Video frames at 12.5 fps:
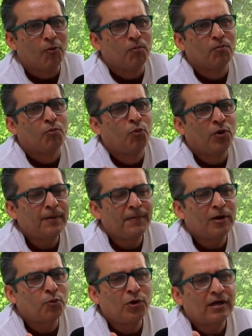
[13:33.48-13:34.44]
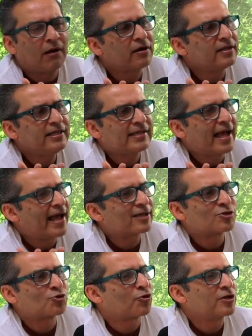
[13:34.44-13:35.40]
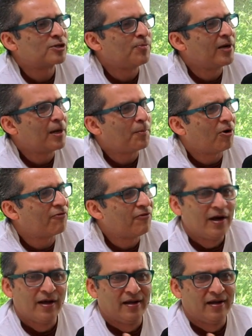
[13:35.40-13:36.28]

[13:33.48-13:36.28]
what are these asteroids made up of?